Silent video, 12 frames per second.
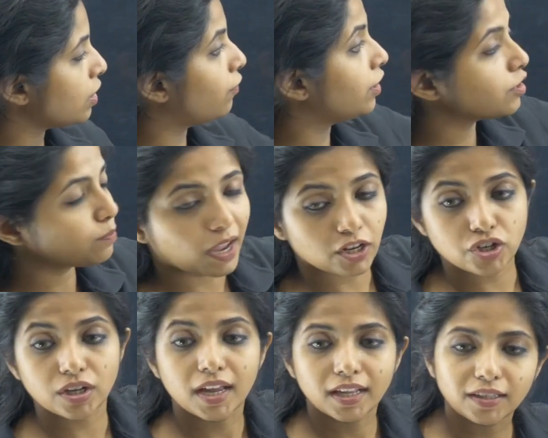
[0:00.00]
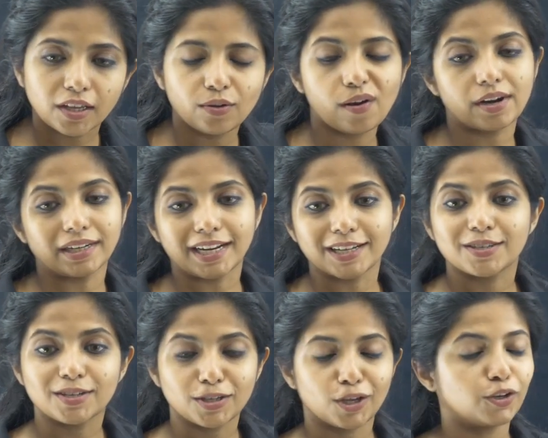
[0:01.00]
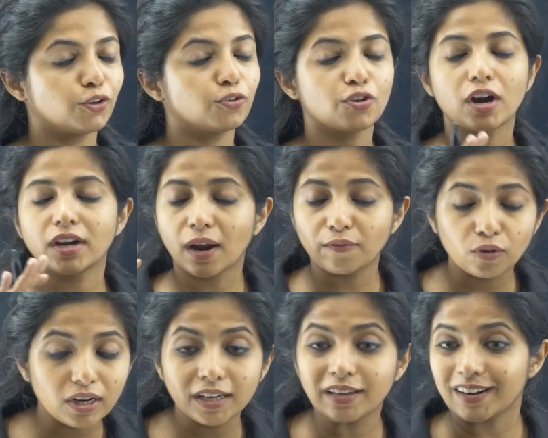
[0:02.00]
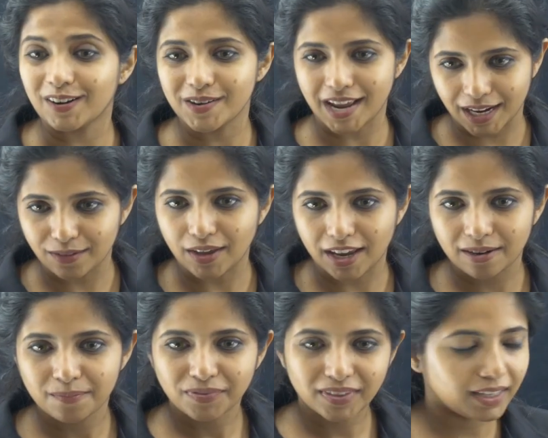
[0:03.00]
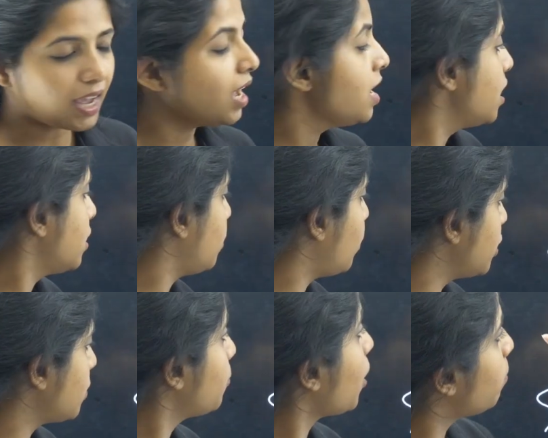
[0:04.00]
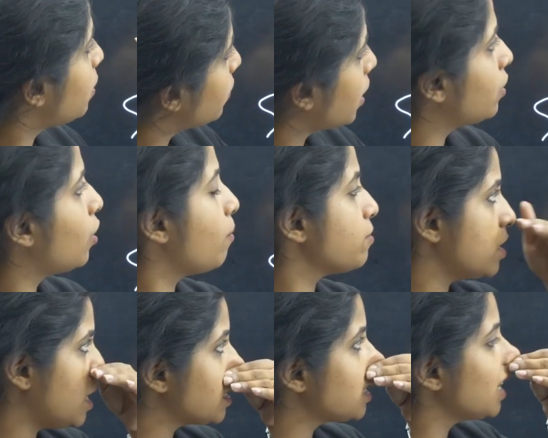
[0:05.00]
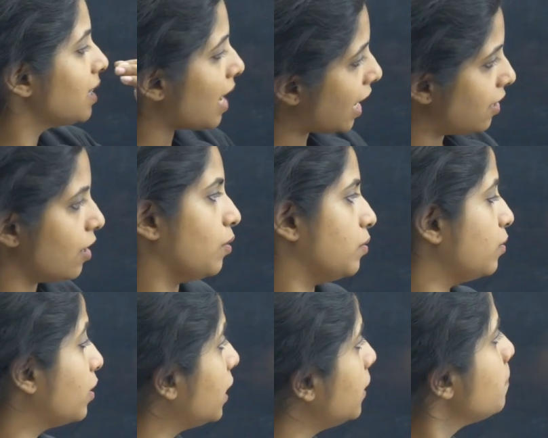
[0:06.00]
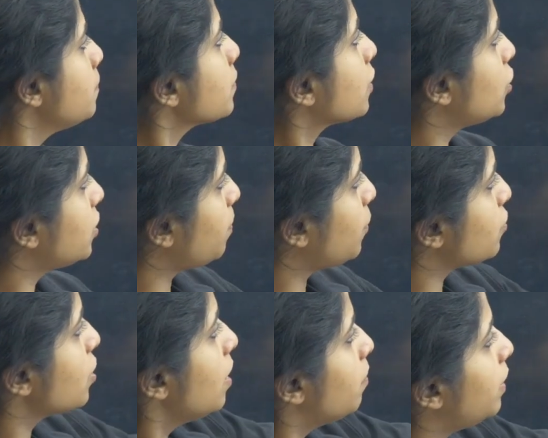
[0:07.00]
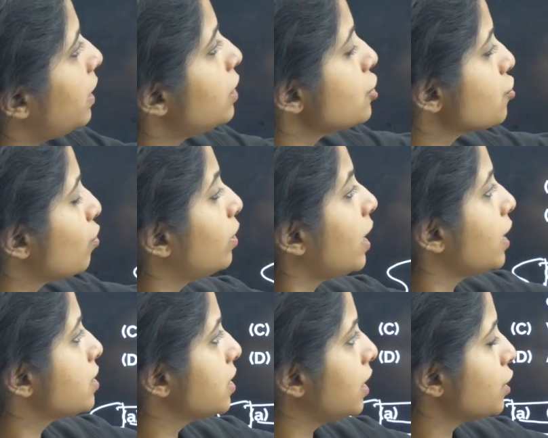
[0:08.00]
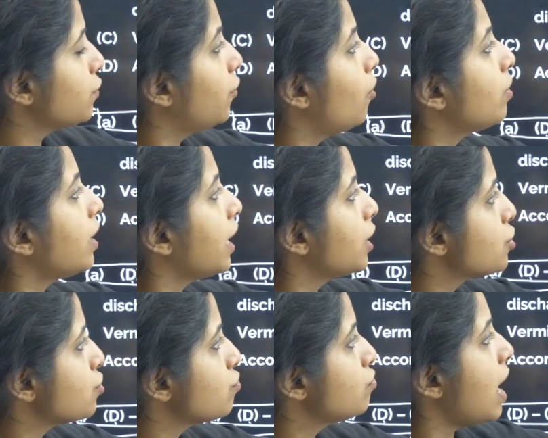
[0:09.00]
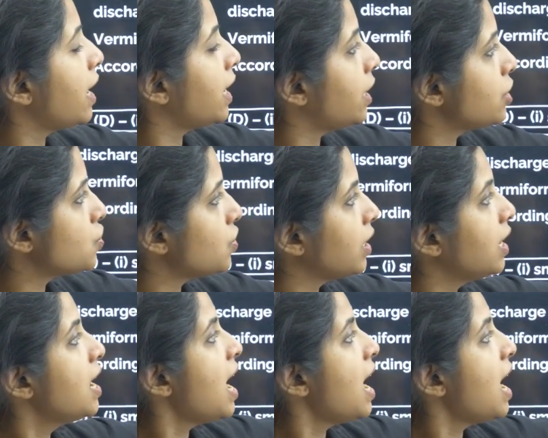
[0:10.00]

If it is matching, then your correct answer is here. You do not have to linger around anywhere. Yeah. Now what is the problem with other option? Let's see that now. Okay. So suppose Miller showed HCH4, H2 and NH3